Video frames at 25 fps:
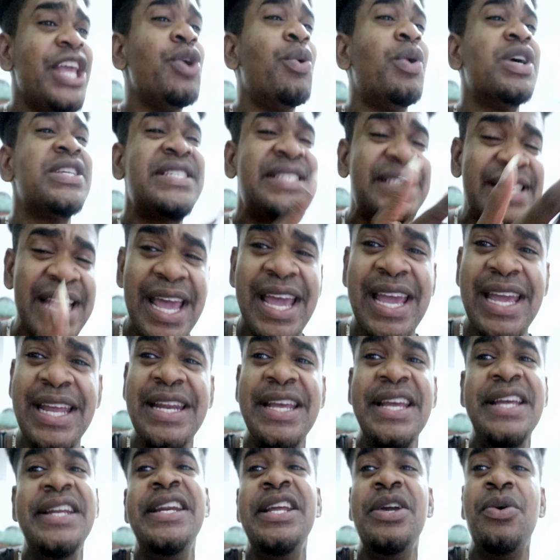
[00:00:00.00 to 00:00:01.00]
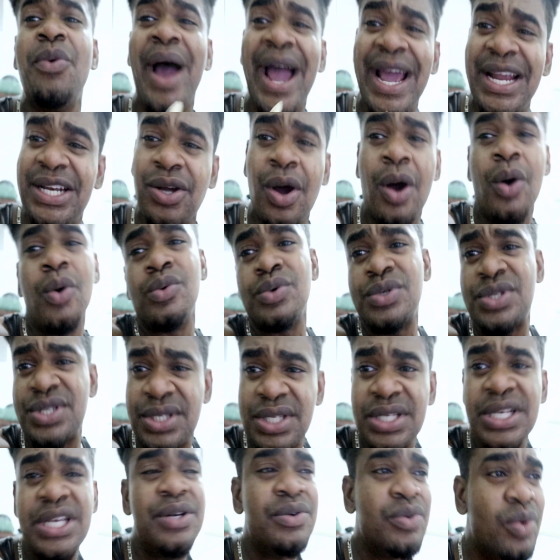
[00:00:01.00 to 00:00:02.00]
you were staying in the White
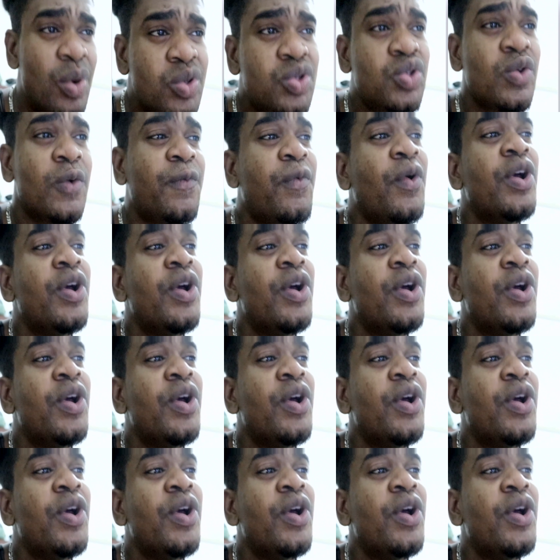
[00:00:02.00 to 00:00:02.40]
House in Roseau